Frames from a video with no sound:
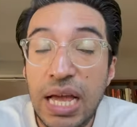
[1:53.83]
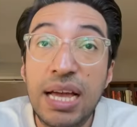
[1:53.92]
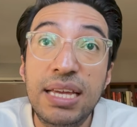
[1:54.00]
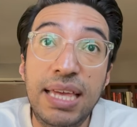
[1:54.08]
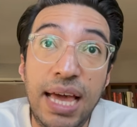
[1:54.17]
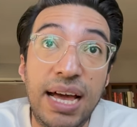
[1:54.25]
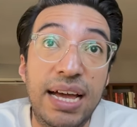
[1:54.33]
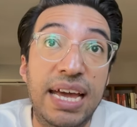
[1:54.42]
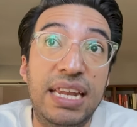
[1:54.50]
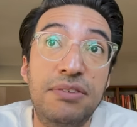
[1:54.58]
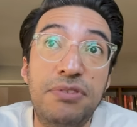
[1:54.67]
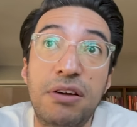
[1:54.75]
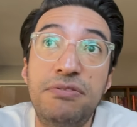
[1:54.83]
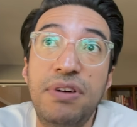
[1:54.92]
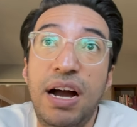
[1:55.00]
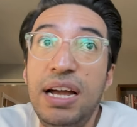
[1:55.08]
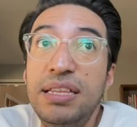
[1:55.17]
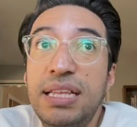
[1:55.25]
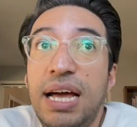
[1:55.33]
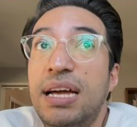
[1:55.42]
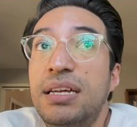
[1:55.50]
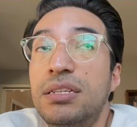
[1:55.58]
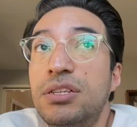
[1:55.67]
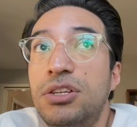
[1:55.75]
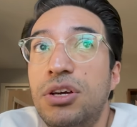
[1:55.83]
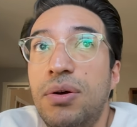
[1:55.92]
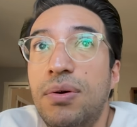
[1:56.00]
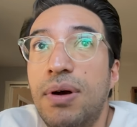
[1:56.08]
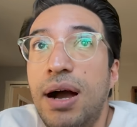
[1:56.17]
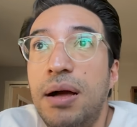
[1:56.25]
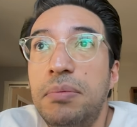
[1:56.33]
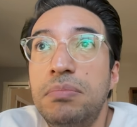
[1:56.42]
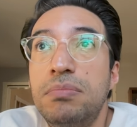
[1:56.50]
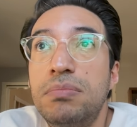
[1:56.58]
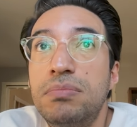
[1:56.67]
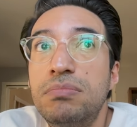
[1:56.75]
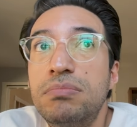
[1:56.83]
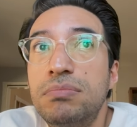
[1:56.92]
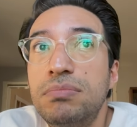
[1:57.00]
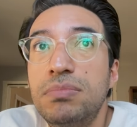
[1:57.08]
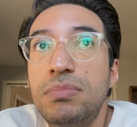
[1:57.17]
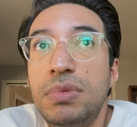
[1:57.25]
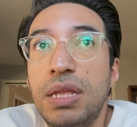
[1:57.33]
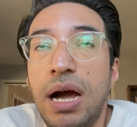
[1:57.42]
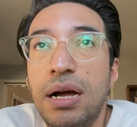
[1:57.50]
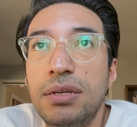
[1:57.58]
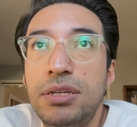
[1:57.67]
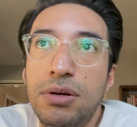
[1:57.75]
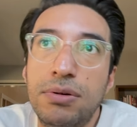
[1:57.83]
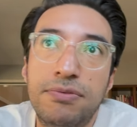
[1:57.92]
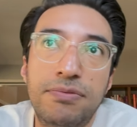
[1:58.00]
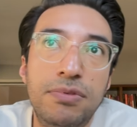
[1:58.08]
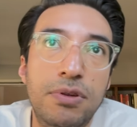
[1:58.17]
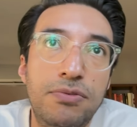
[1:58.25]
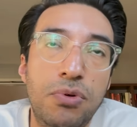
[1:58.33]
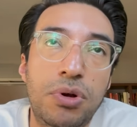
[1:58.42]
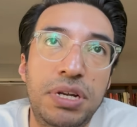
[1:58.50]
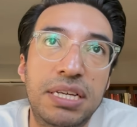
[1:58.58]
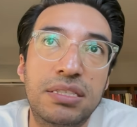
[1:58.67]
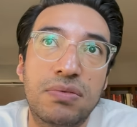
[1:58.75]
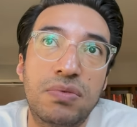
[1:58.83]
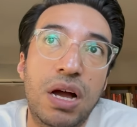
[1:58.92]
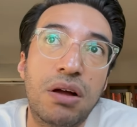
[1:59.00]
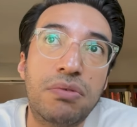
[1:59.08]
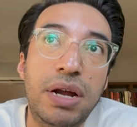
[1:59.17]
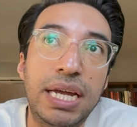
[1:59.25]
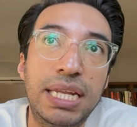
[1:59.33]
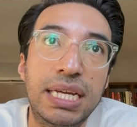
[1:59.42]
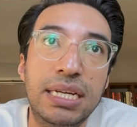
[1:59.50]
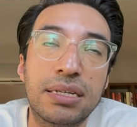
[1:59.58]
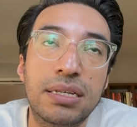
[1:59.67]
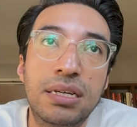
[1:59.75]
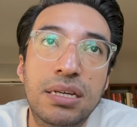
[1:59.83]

Yeah. And if I find that, you know, I'm not, you know, the four days of not writing,